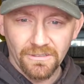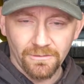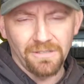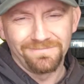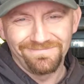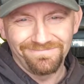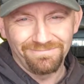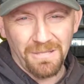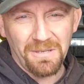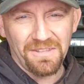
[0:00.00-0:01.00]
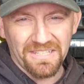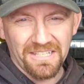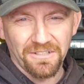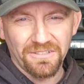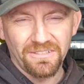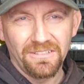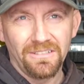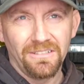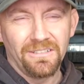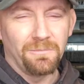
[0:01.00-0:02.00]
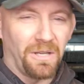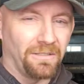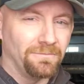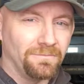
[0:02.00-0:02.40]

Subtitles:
Well, maybe not the gears, but